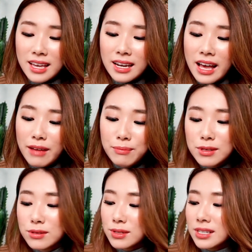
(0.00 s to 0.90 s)
and I have
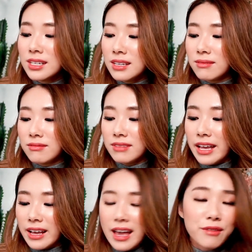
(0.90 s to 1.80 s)
been using it
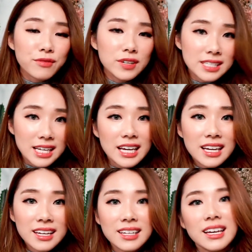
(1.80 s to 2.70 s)
like every
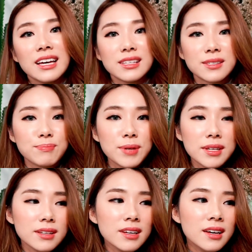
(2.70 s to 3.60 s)
day. It has
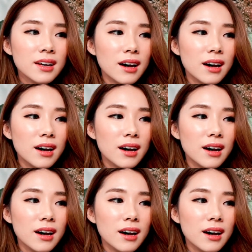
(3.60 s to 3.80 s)
been